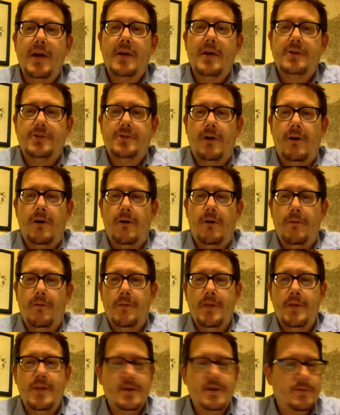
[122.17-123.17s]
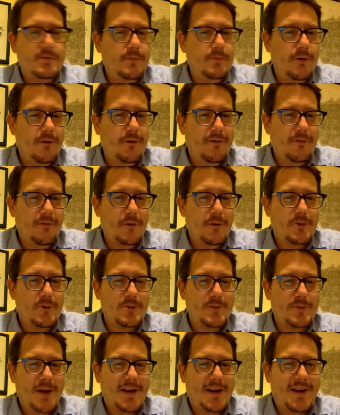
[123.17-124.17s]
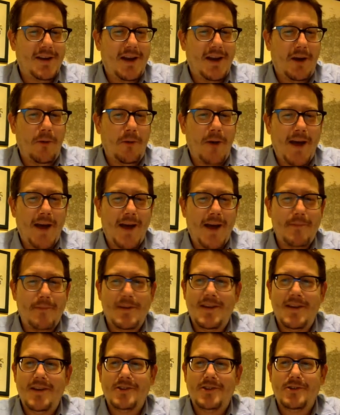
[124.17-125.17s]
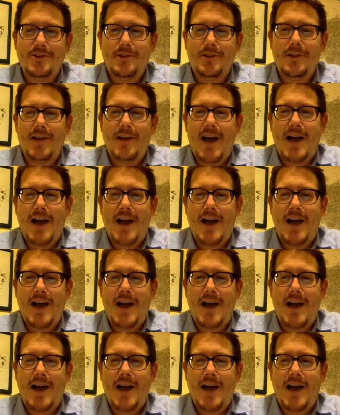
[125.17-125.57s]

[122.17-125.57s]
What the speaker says: So this move, which was meant to take away eye potential,